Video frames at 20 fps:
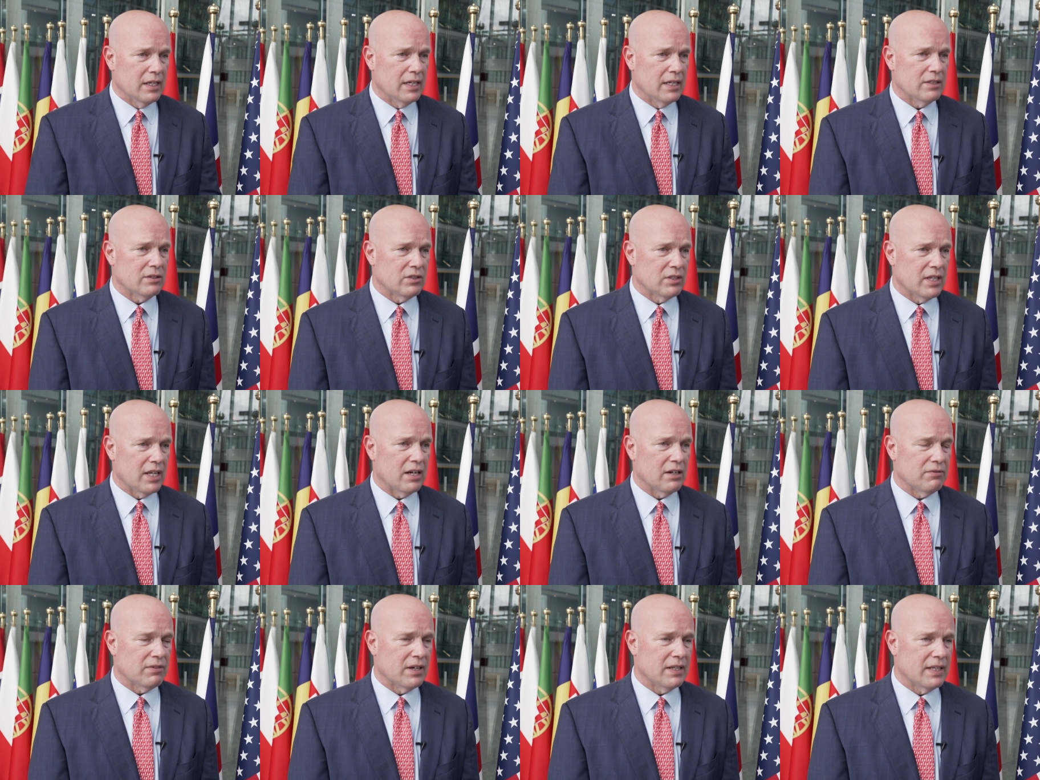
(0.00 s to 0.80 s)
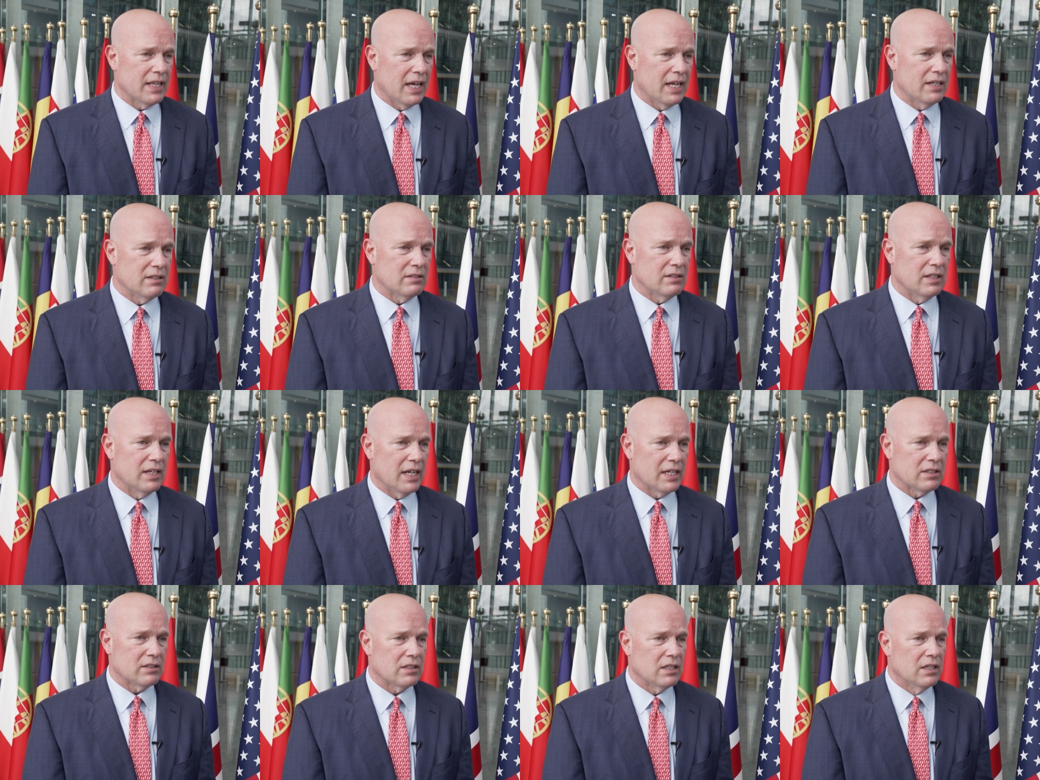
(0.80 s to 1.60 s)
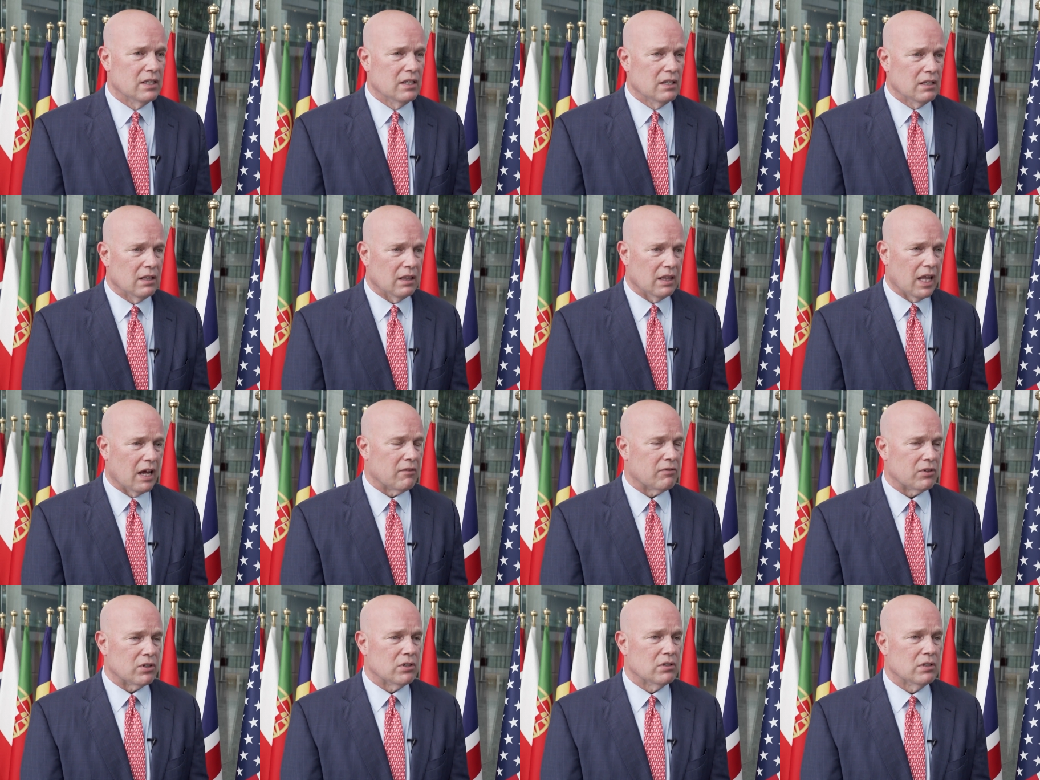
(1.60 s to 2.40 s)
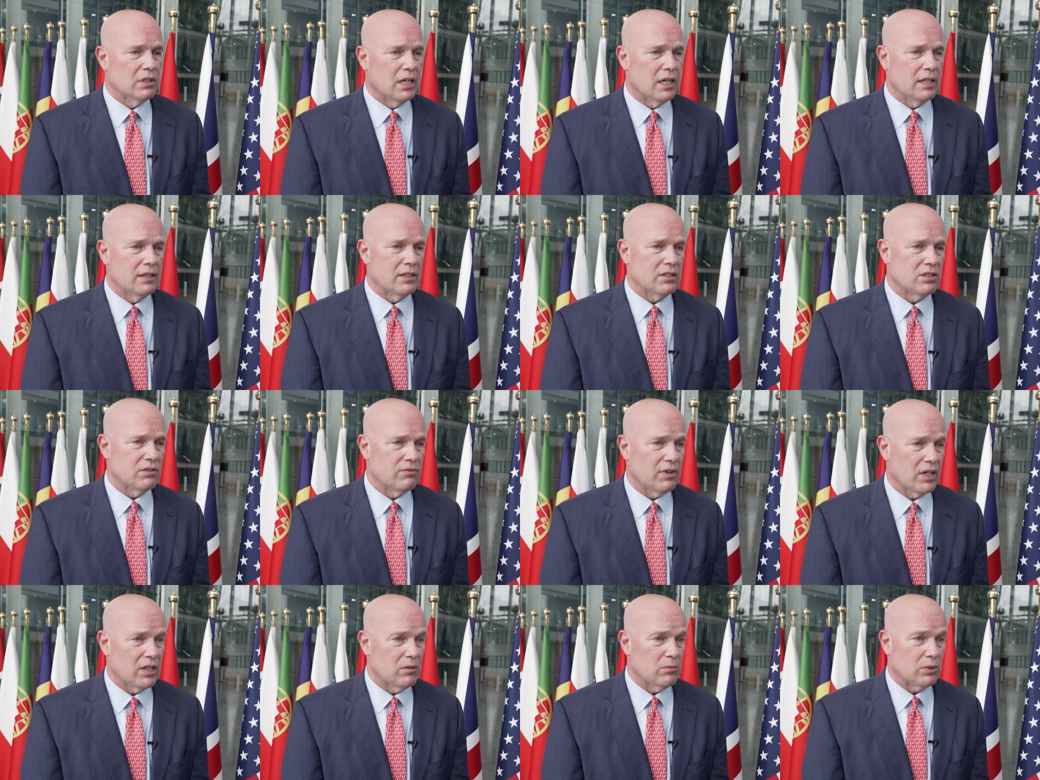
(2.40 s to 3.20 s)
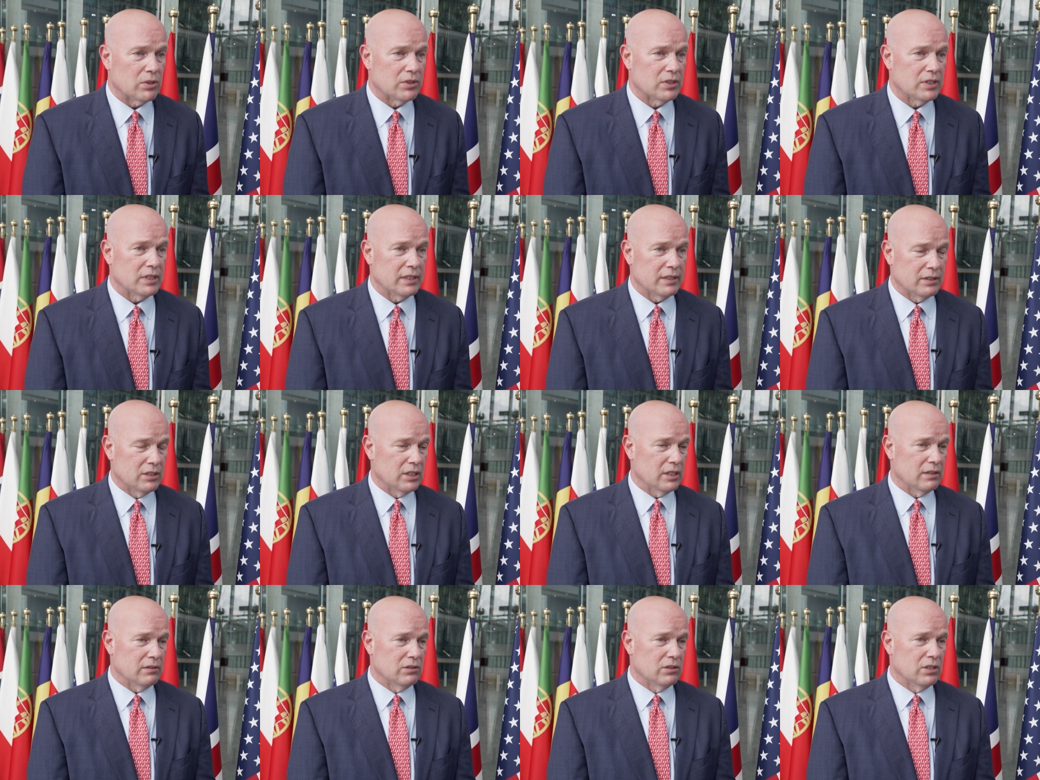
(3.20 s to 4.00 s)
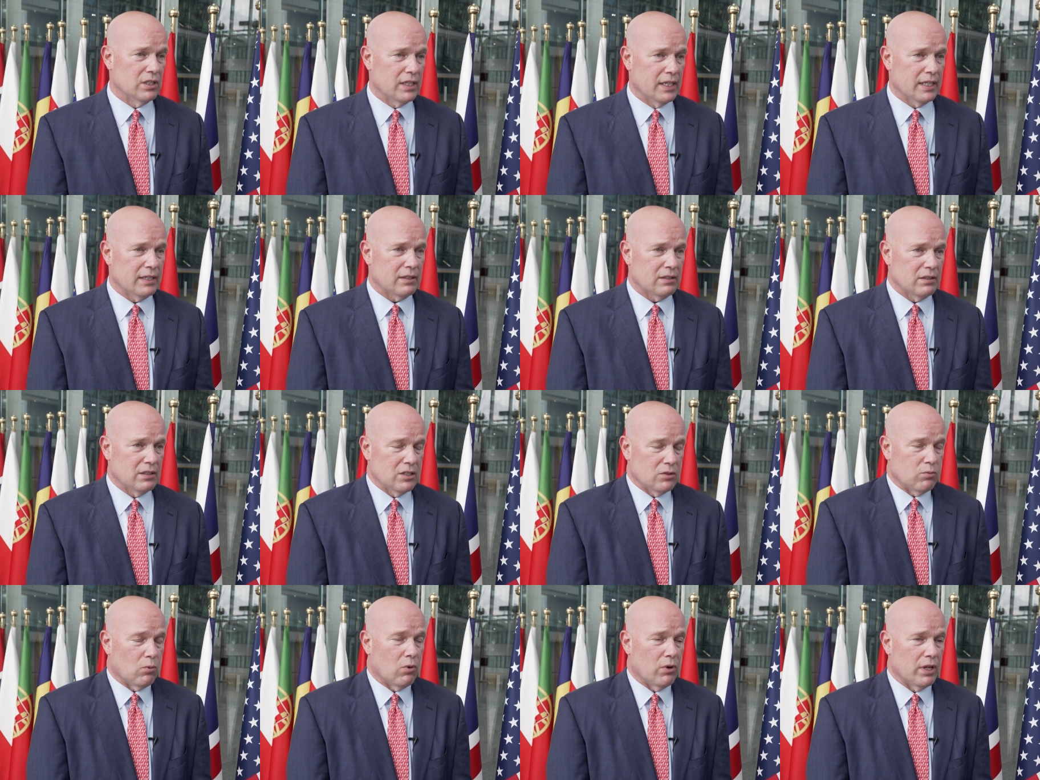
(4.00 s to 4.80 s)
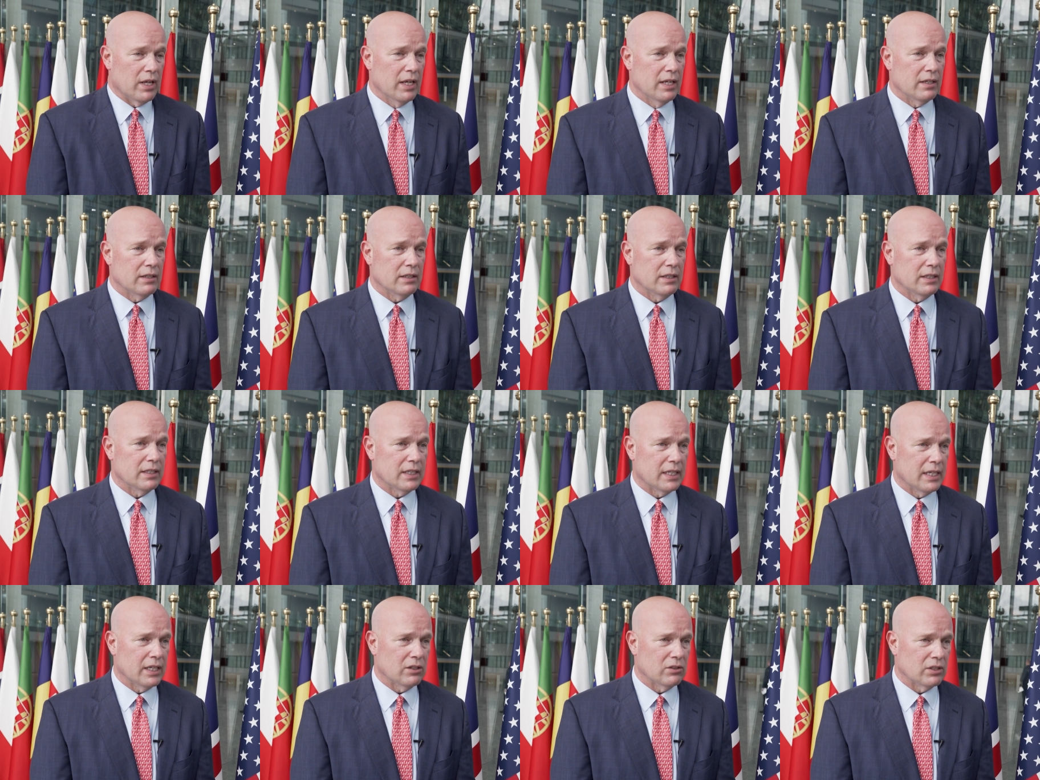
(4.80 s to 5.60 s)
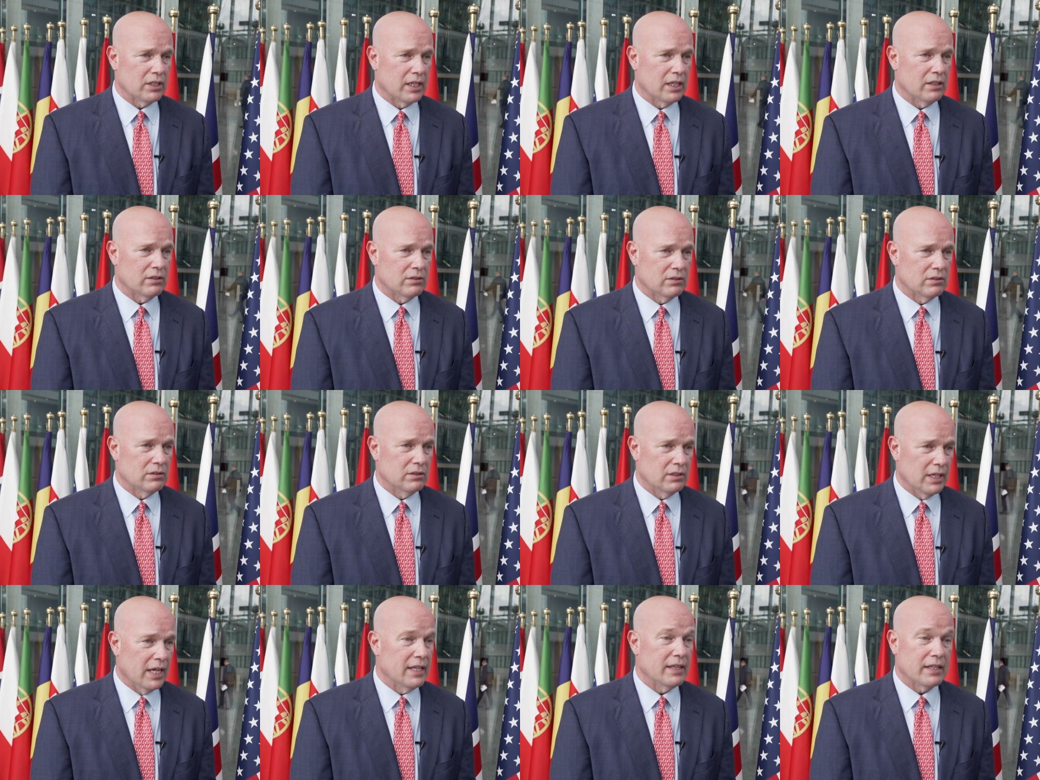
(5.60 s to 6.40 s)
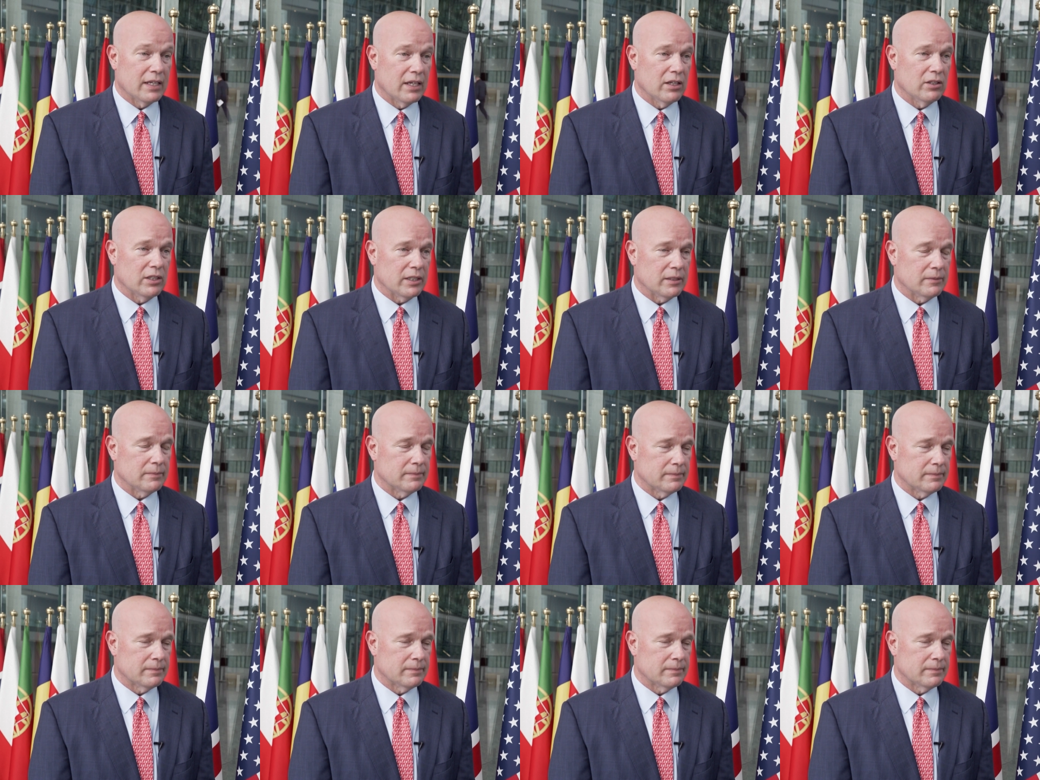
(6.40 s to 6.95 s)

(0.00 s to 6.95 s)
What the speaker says: has identified that as the next lever that's available to get this war to end and end the killing.